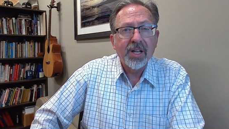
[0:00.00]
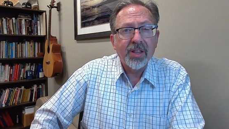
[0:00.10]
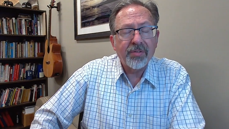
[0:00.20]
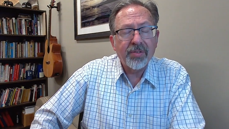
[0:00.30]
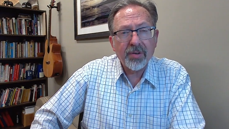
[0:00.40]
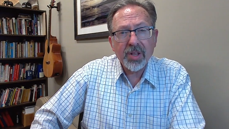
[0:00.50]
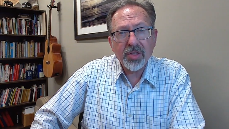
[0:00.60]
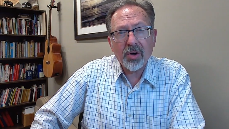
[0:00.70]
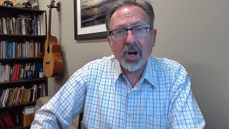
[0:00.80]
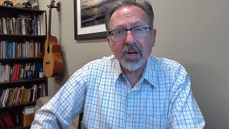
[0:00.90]
the very
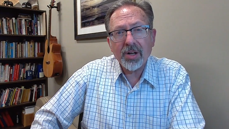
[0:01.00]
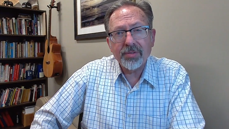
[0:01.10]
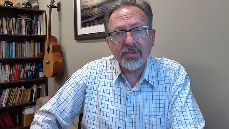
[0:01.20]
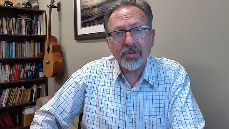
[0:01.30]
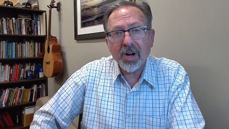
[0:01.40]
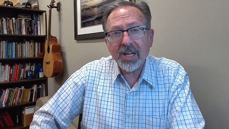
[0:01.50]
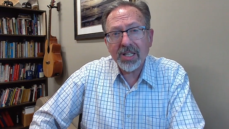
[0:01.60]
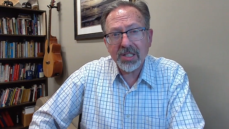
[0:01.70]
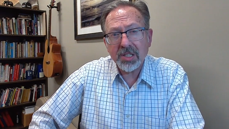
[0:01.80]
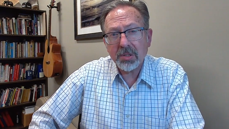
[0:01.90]
thought of trying
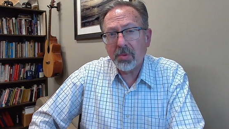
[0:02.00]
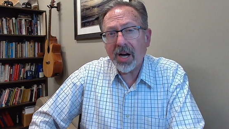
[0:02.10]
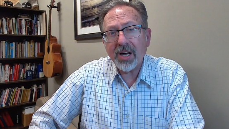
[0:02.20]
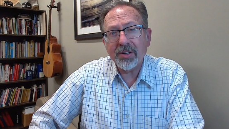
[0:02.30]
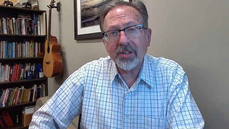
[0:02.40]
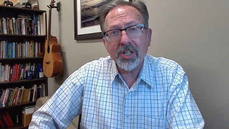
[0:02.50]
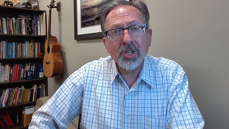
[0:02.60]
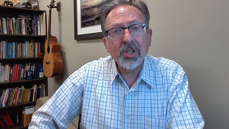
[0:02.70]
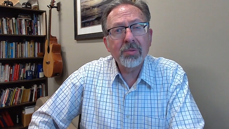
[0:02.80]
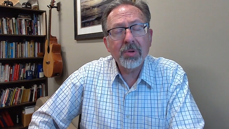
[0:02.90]
to smile
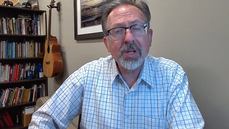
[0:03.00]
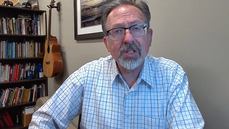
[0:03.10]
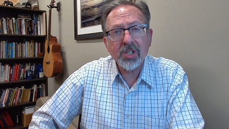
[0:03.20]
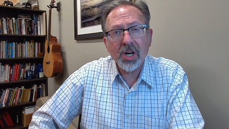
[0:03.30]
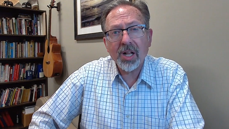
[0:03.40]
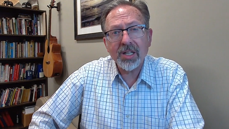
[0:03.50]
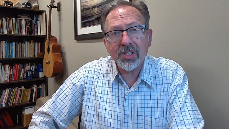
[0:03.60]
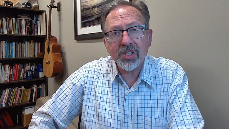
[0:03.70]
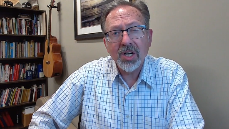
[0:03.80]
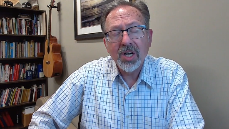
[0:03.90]
could be a
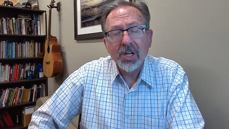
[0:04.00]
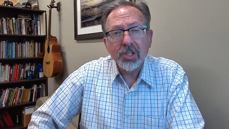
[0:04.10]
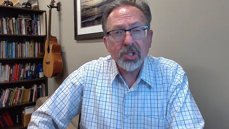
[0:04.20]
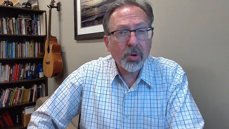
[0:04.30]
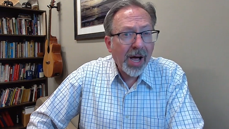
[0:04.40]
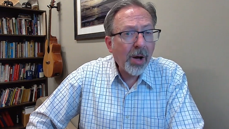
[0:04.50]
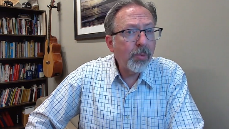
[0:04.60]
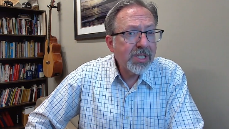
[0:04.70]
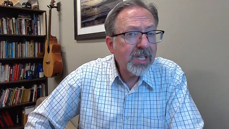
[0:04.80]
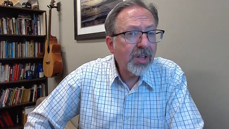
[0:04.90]
challenge. So
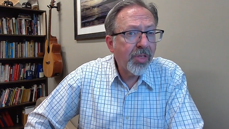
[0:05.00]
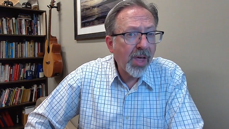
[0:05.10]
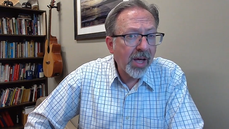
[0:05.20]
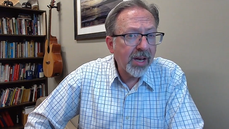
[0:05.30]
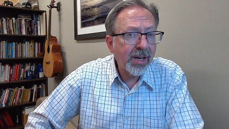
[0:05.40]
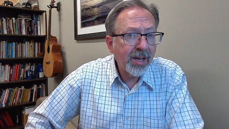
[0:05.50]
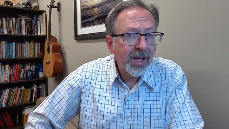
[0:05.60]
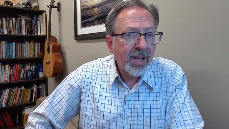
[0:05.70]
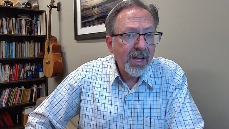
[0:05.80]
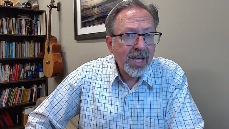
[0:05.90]
how is it then,
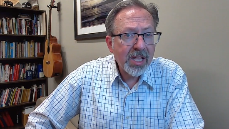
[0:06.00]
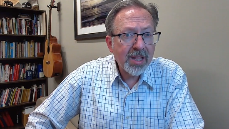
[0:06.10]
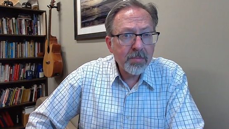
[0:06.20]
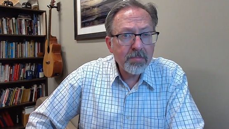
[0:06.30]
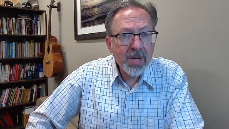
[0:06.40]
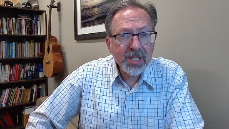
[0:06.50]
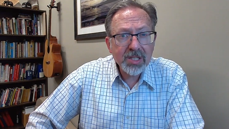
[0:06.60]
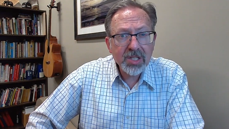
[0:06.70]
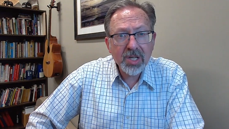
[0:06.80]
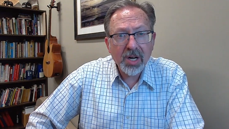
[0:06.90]
in the
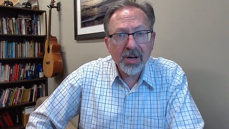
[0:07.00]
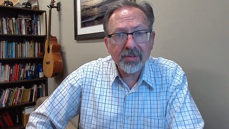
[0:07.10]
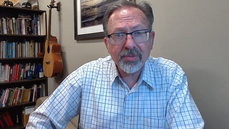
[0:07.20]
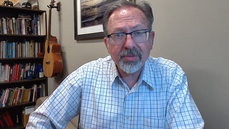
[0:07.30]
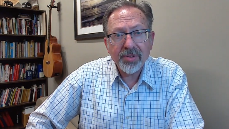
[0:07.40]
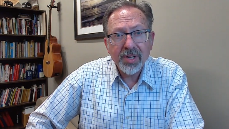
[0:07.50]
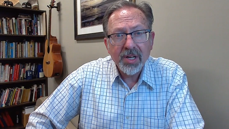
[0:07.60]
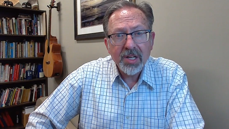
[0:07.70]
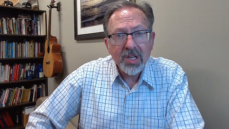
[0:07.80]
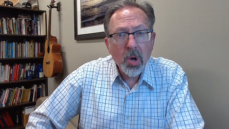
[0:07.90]
midst of
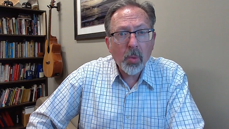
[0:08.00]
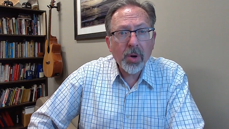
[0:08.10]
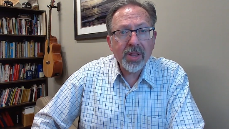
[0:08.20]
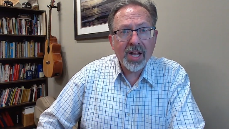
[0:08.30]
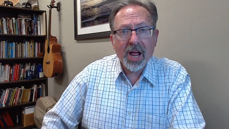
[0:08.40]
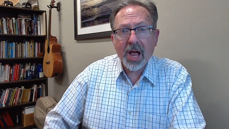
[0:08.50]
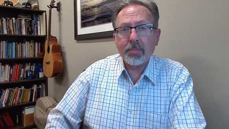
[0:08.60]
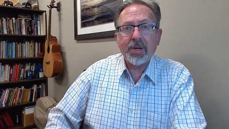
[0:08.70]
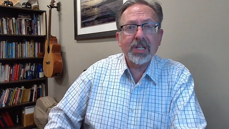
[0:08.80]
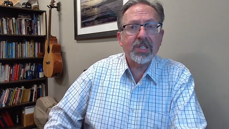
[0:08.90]
knowing that
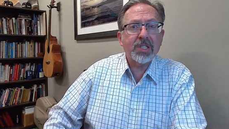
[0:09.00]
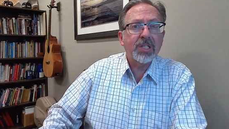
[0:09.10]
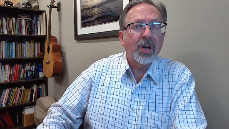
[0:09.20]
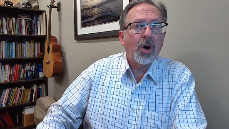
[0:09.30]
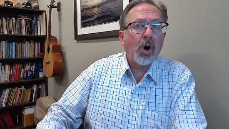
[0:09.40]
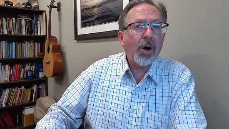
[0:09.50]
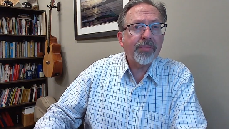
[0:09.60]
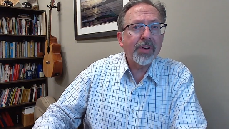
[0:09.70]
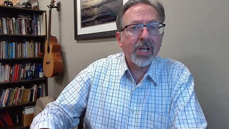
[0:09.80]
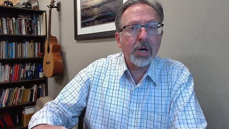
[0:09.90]
happiness
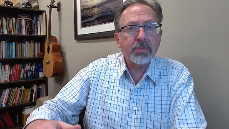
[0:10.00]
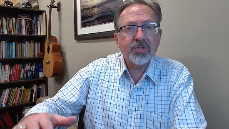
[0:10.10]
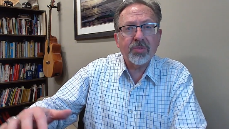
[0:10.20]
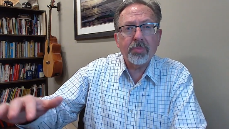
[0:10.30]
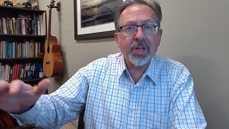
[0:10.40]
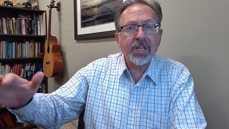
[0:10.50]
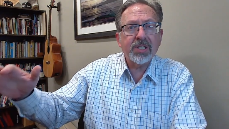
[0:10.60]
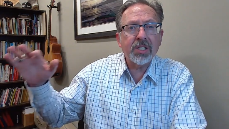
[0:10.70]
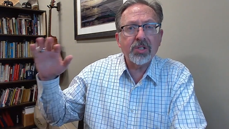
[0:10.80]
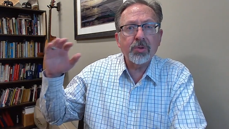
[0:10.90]
often comes from
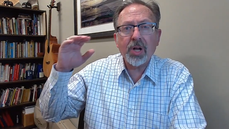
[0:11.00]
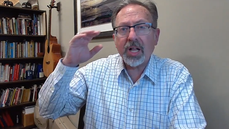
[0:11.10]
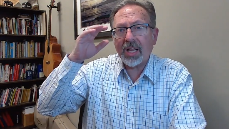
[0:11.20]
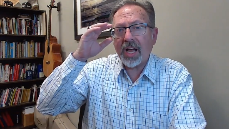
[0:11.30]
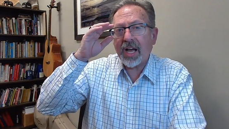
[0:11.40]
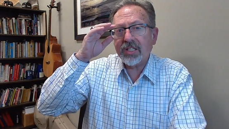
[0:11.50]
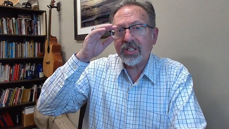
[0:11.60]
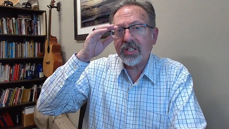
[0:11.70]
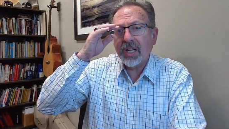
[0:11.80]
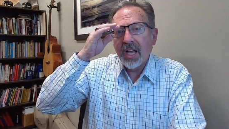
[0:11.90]
things that do not
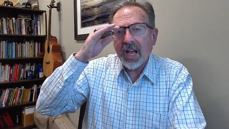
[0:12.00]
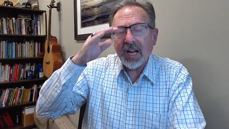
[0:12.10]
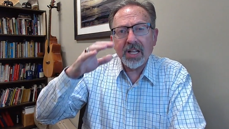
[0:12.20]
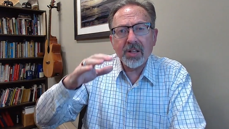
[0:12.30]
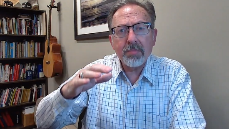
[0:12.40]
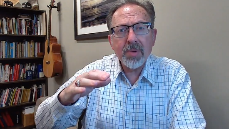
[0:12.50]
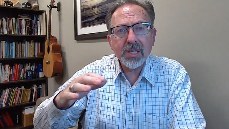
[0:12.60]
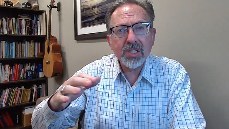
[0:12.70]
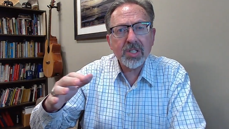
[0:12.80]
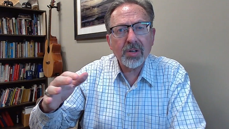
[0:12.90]
last, and in the
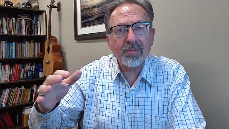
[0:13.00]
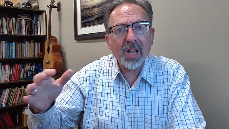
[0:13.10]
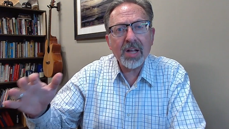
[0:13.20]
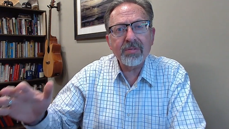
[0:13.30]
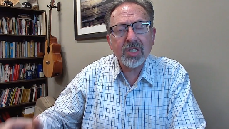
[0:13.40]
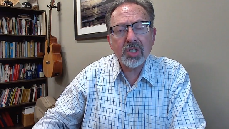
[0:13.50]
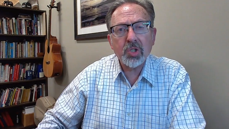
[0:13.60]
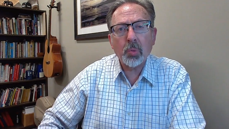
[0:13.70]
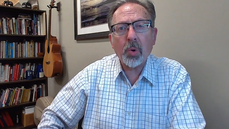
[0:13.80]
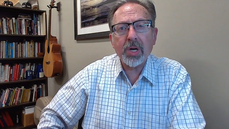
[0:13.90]
midst of life
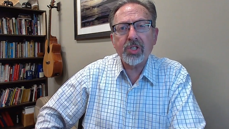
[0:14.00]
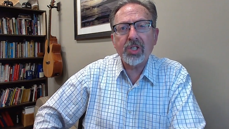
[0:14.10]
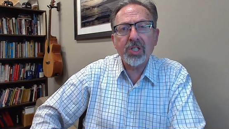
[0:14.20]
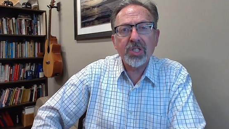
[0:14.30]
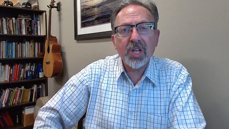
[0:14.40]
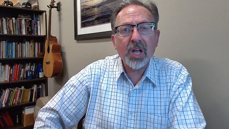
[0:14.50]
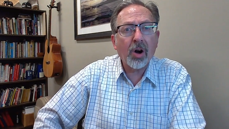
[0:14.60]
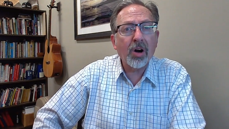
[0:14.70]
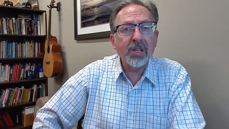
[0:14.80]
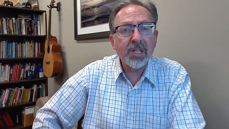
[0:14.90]
situations that
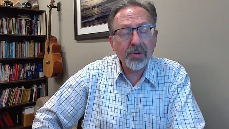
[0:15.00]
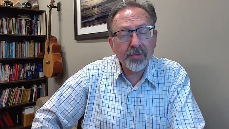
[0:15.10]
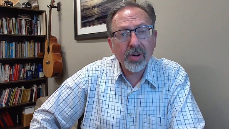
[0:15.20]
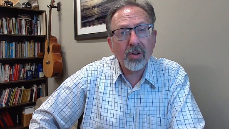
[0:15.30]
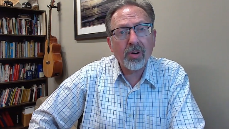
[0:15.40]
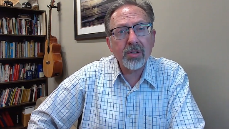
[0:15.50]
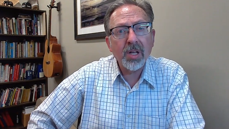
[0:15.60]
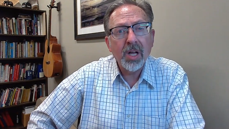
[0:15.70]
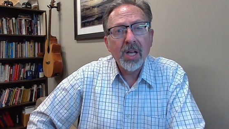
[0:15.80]
are difficult